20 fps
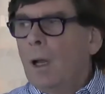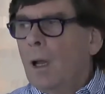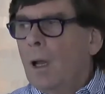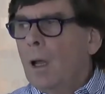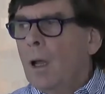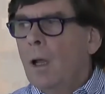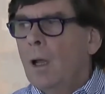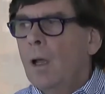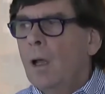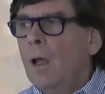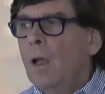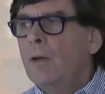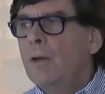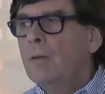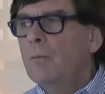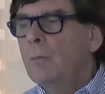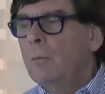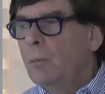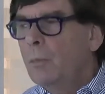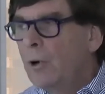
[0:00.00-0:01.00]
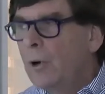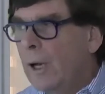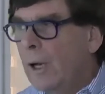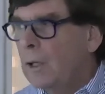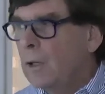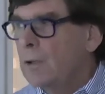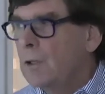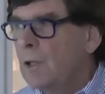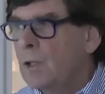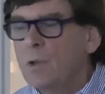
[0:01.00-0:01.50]
Uh, and in
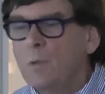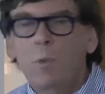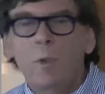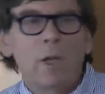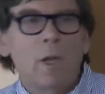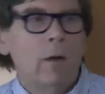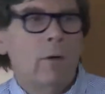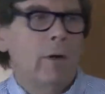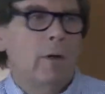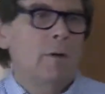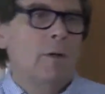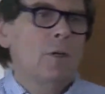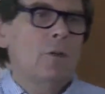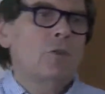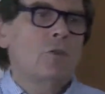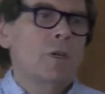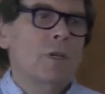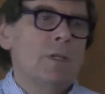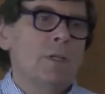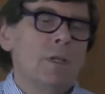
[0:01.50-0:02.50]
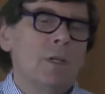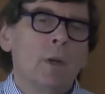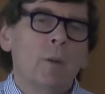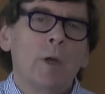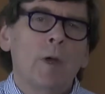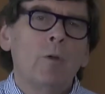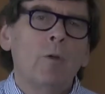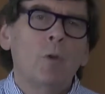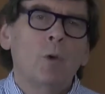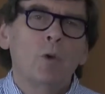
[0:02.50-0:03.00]
practice, we are only treating
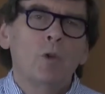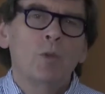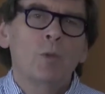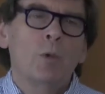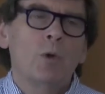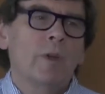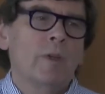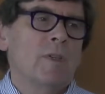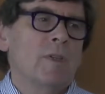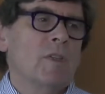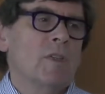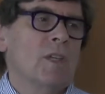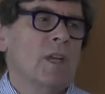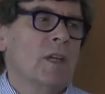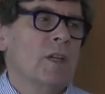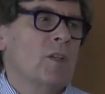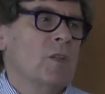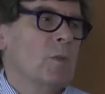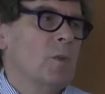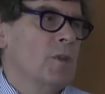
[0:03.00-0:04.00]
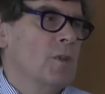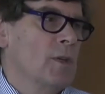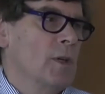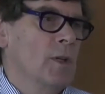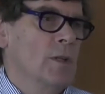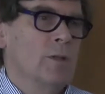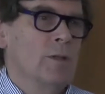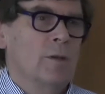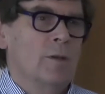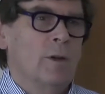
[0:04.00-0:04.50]
about
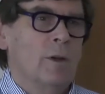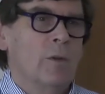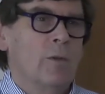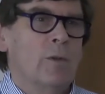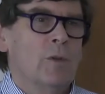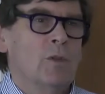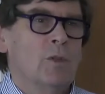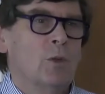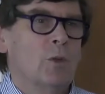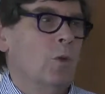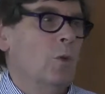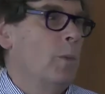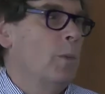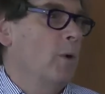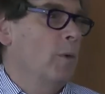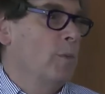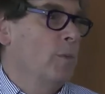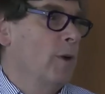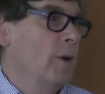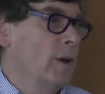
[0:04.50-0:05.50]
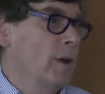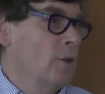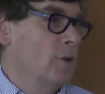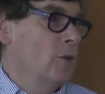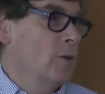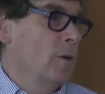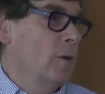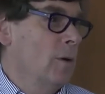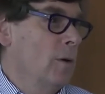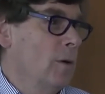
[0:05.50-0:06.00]
0.6% of the school
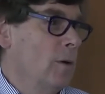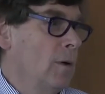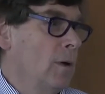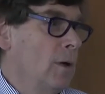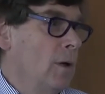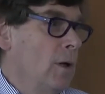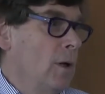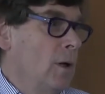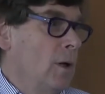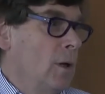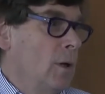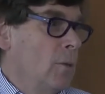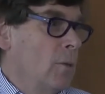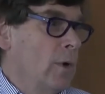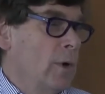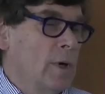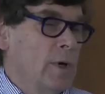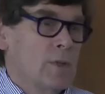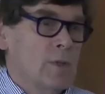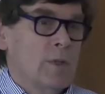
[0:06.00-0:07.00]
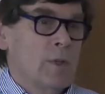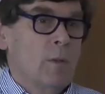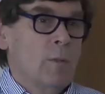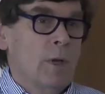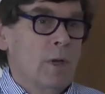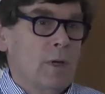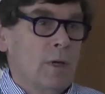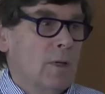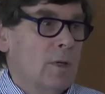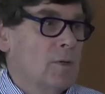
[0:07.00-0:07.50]
population, whereas the
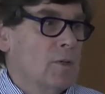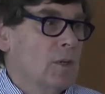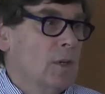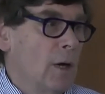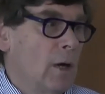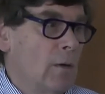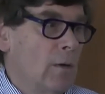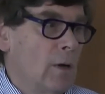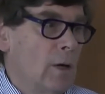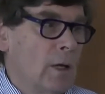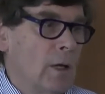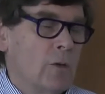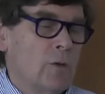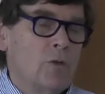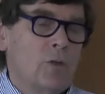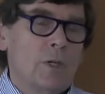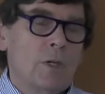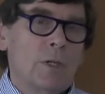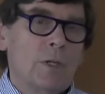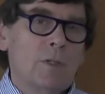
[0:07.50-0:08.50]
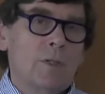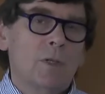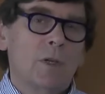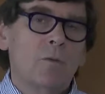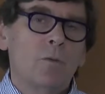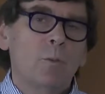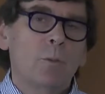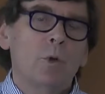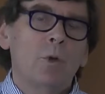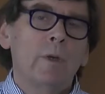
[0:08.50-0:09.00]
Americans currently are treating
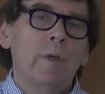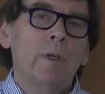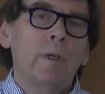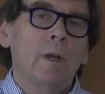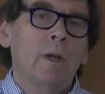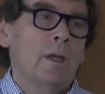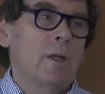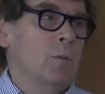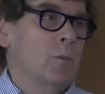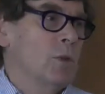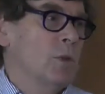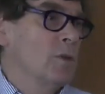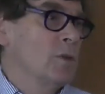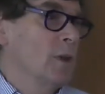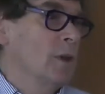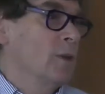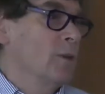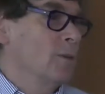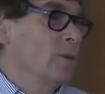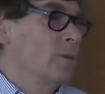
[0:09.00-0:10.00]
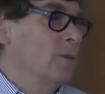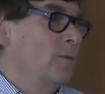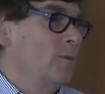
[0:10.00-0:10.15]
7.9%.